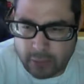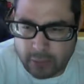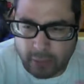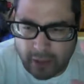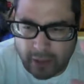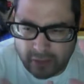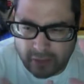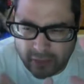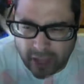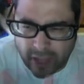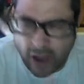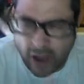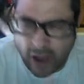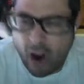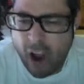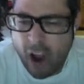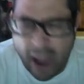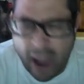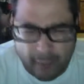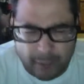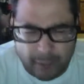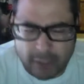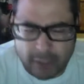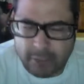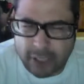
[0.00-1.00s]
but they all
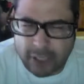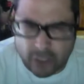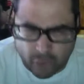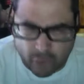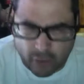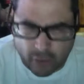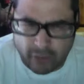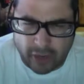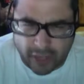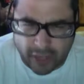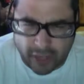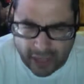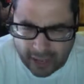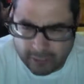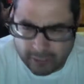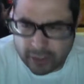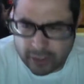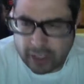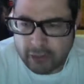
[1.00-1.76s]
happen to be trivia games.